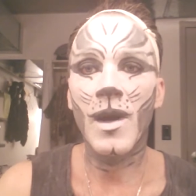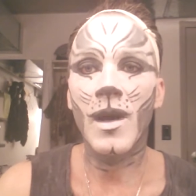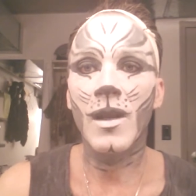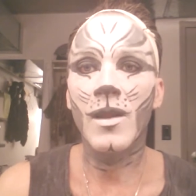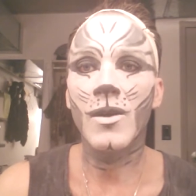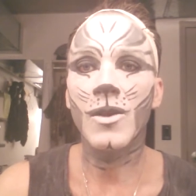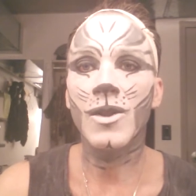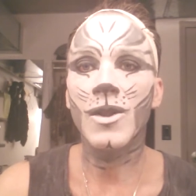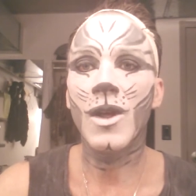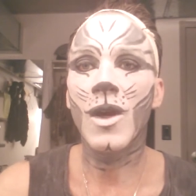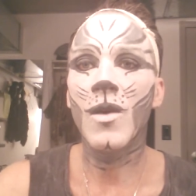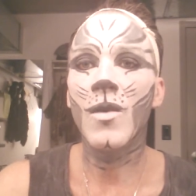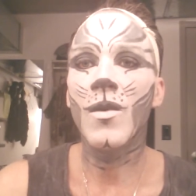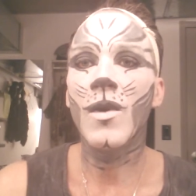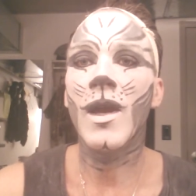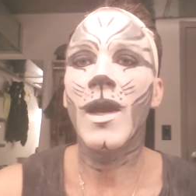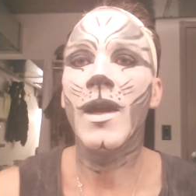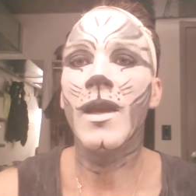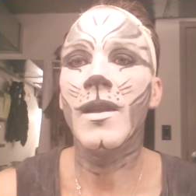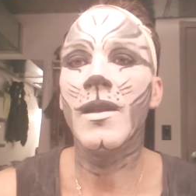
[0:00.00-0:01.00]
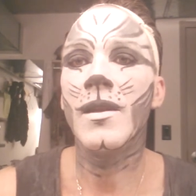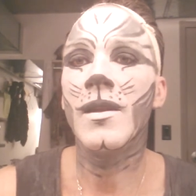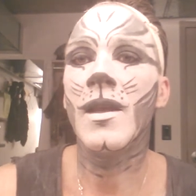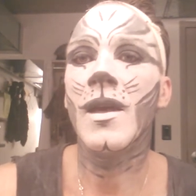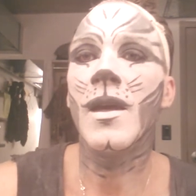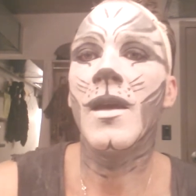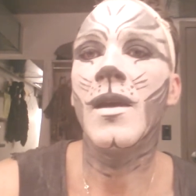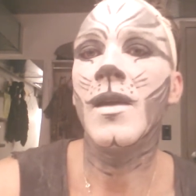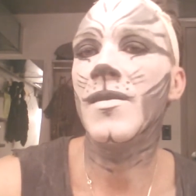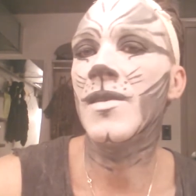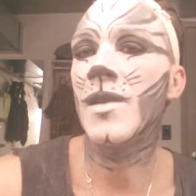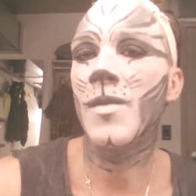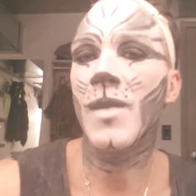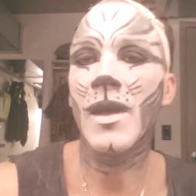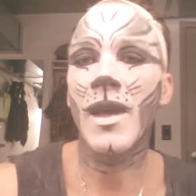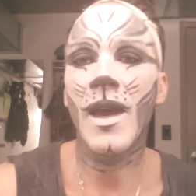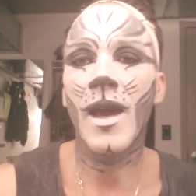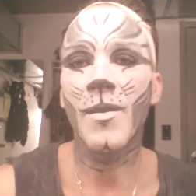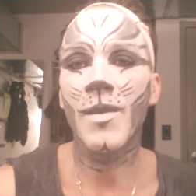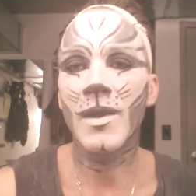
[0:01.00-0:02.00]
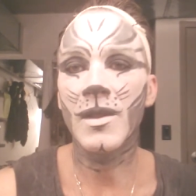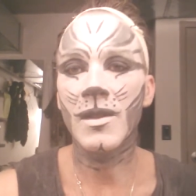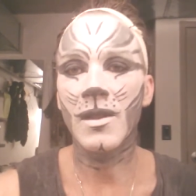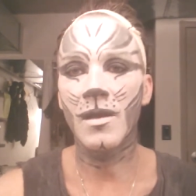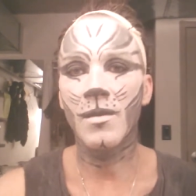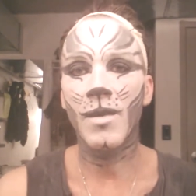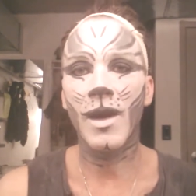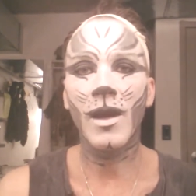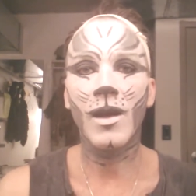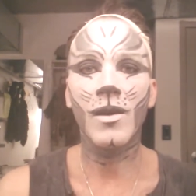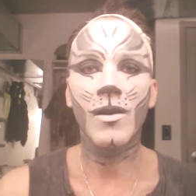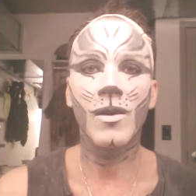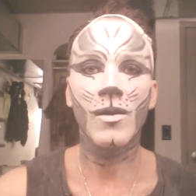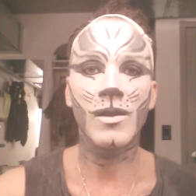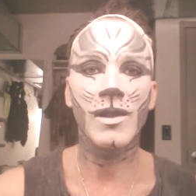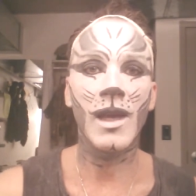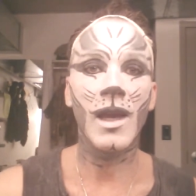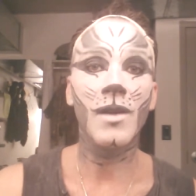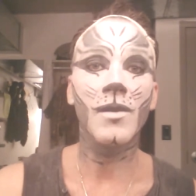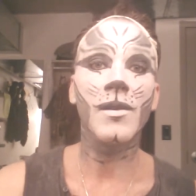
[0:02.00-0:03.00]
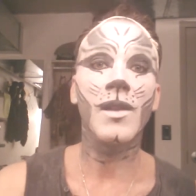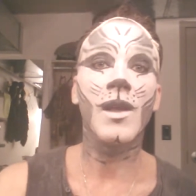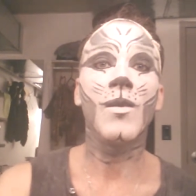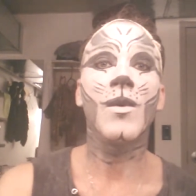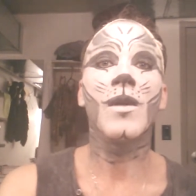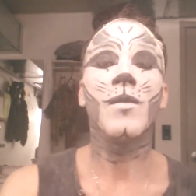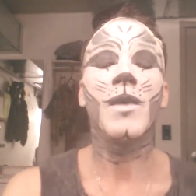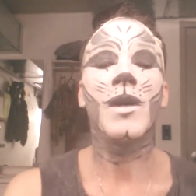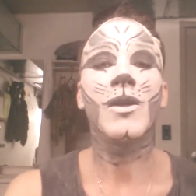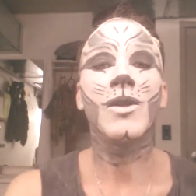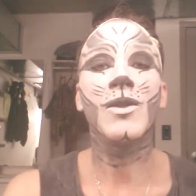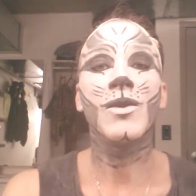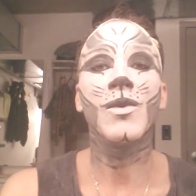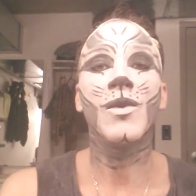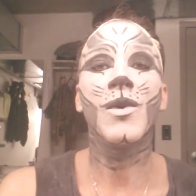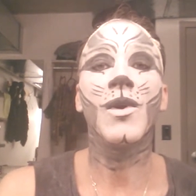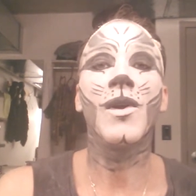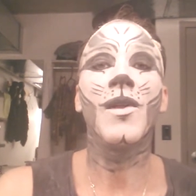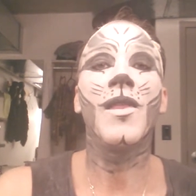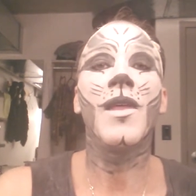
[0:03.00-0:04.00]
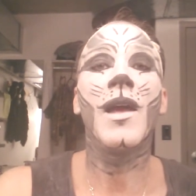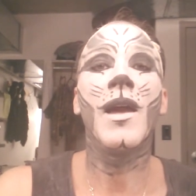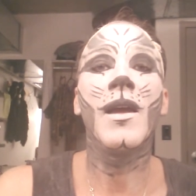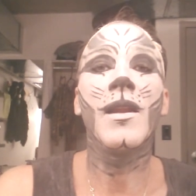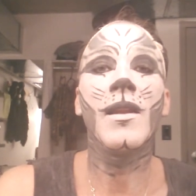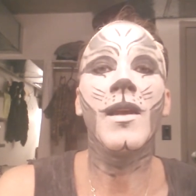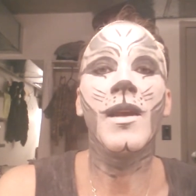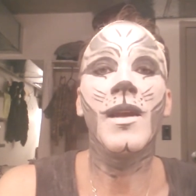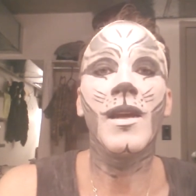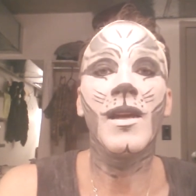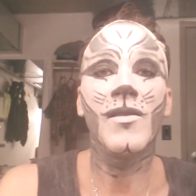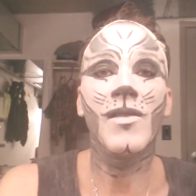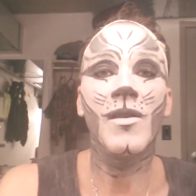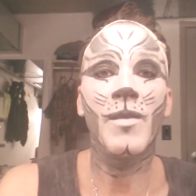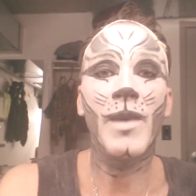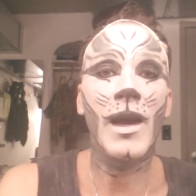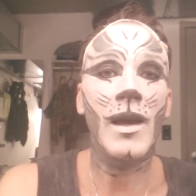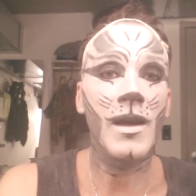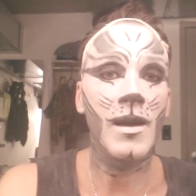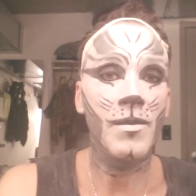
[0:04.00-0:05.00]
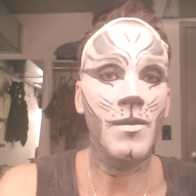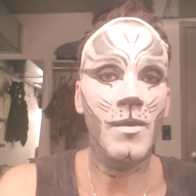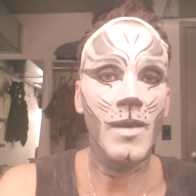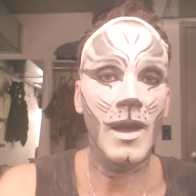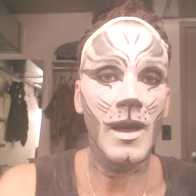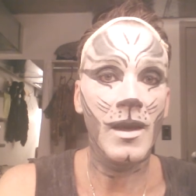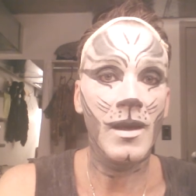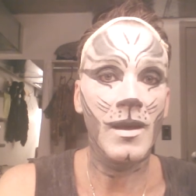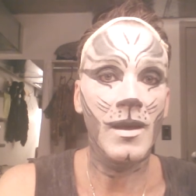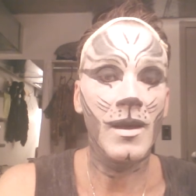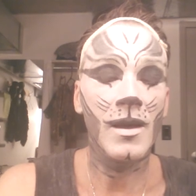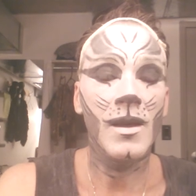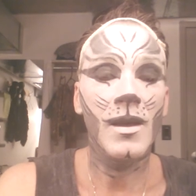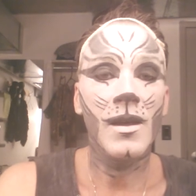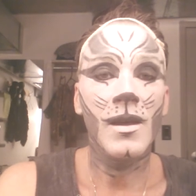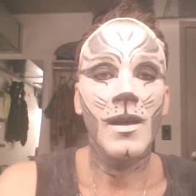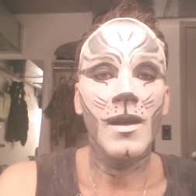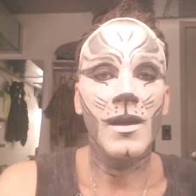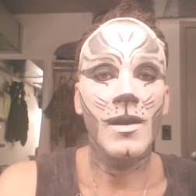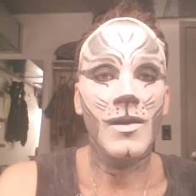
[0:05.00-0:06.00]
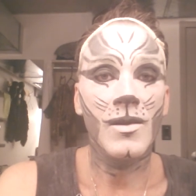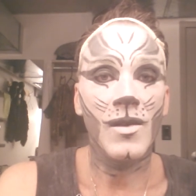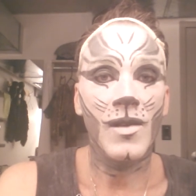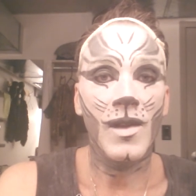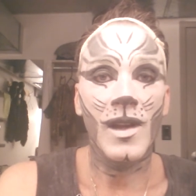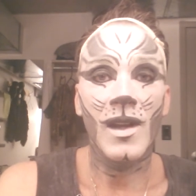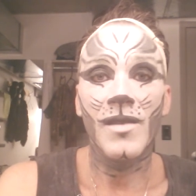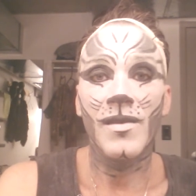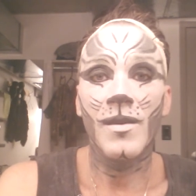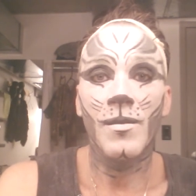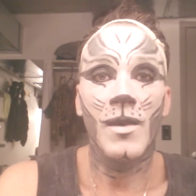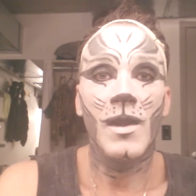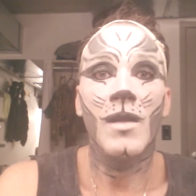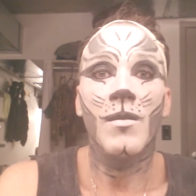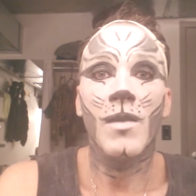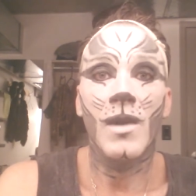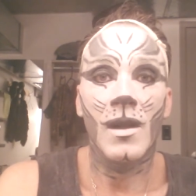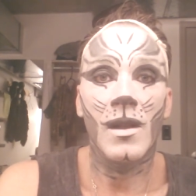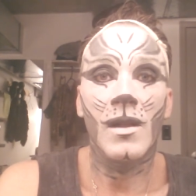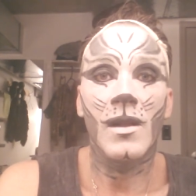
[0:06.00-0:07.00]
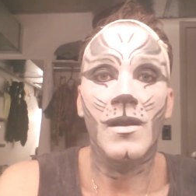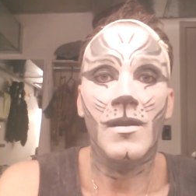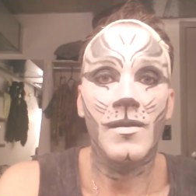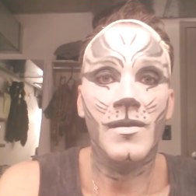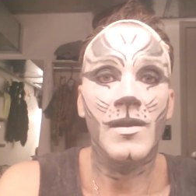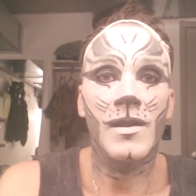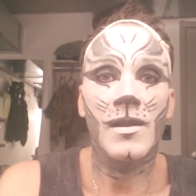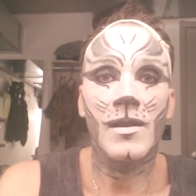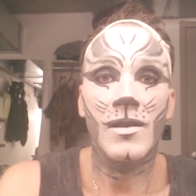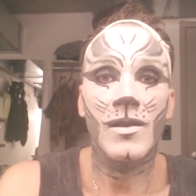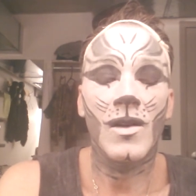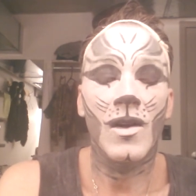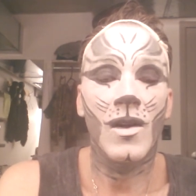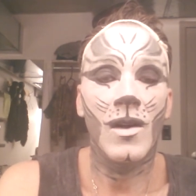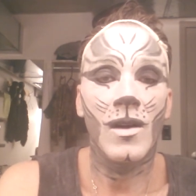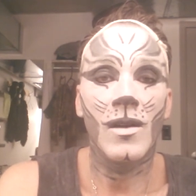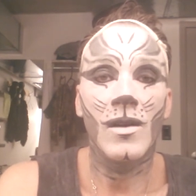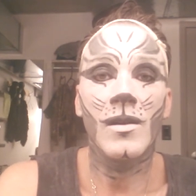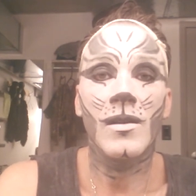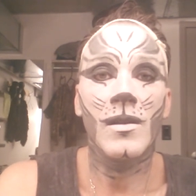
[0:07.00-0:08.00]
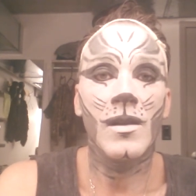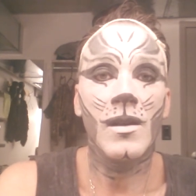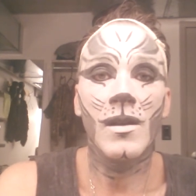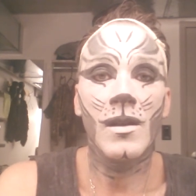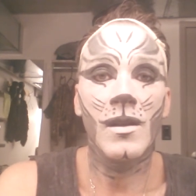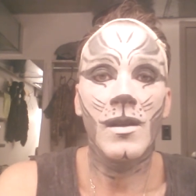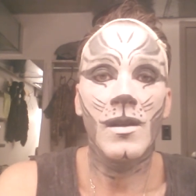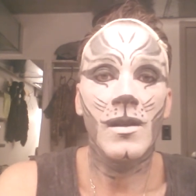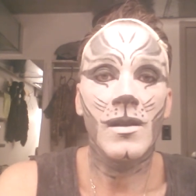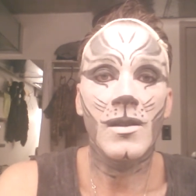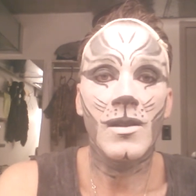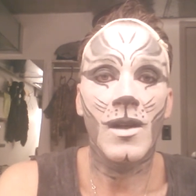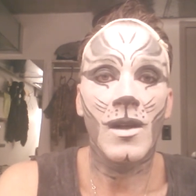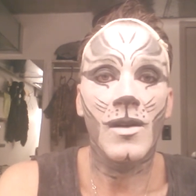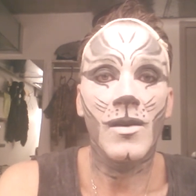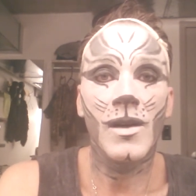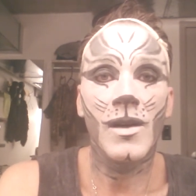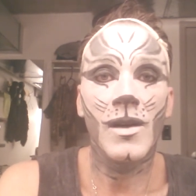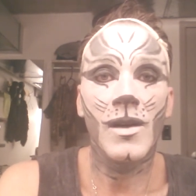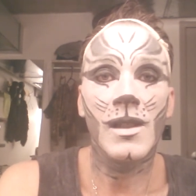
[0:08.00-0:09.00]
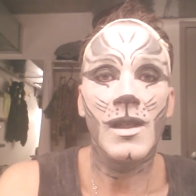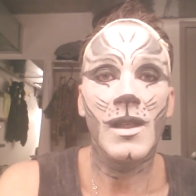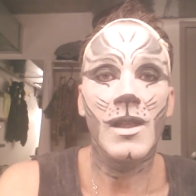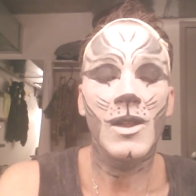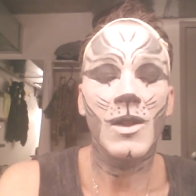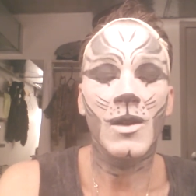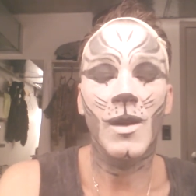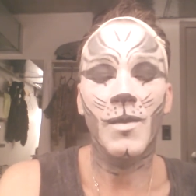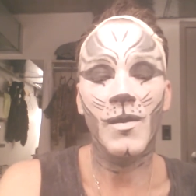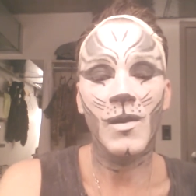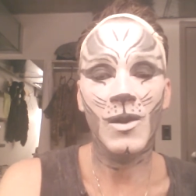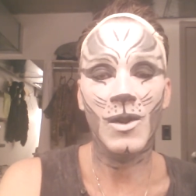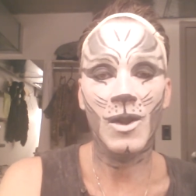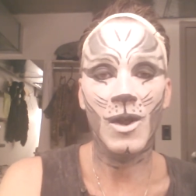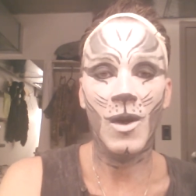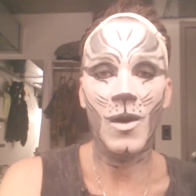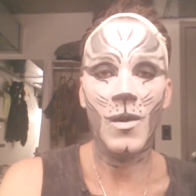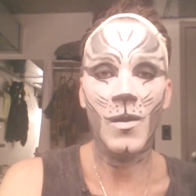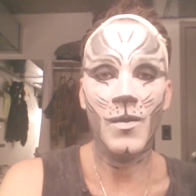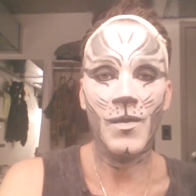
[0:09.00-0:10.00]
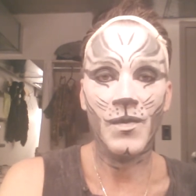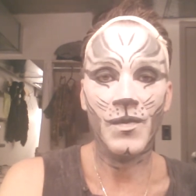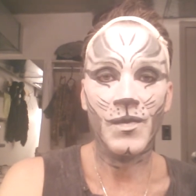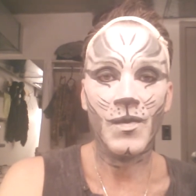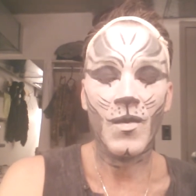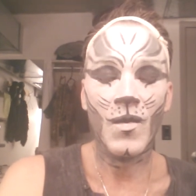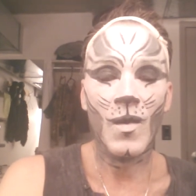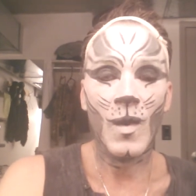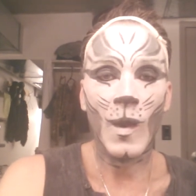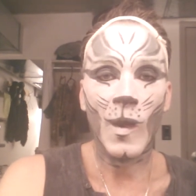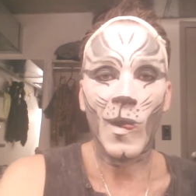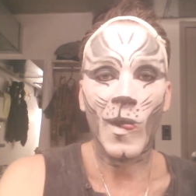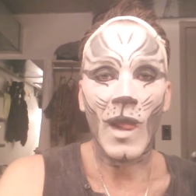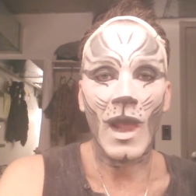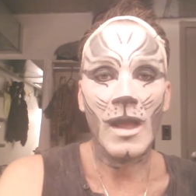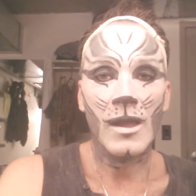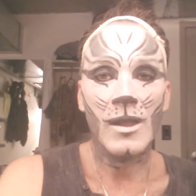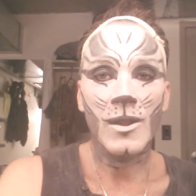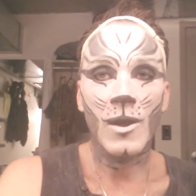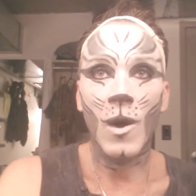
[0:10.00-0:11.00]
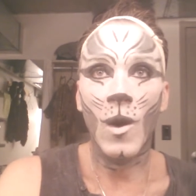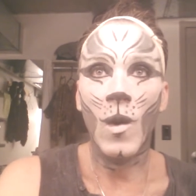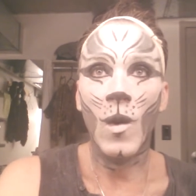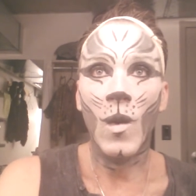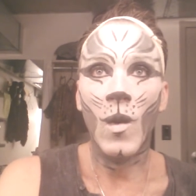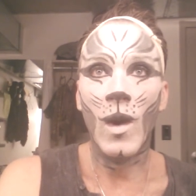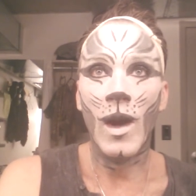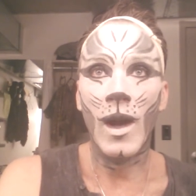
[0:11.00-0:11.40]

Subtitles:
in the show, and if something happens and a mic goes out, they want to make sure that I have a backup mic so that if I'm in the middle of a song, it's not going to interrupt the show. So